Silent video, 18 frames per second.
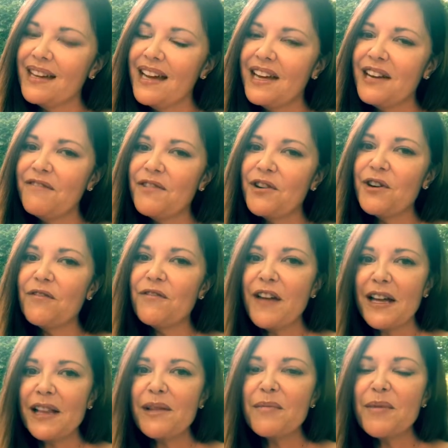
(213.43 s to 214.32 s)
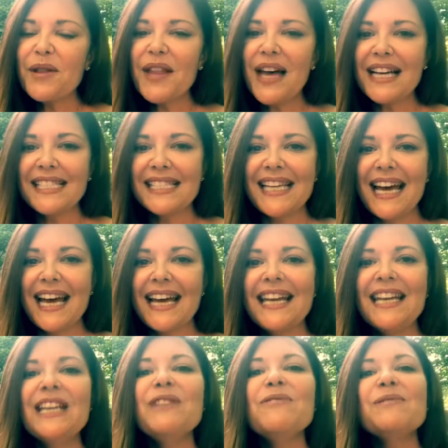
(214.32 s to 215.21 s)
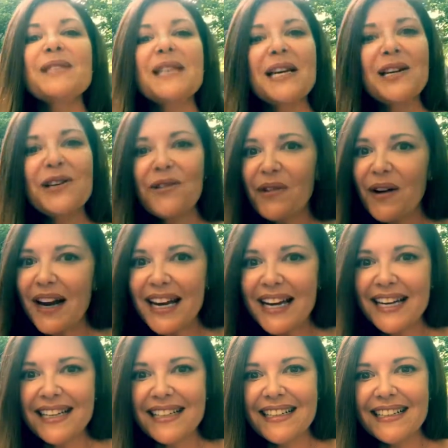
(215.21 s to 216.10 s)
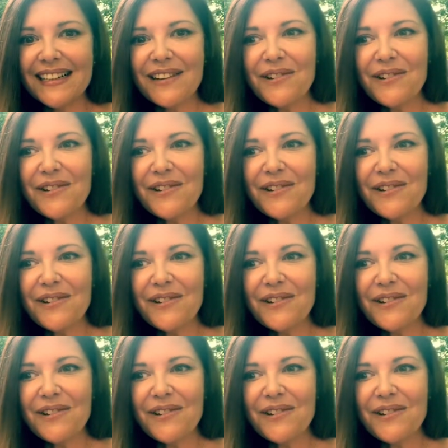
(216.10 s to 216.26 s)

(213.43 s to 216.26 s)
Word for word: And if you're available that day, you say, great.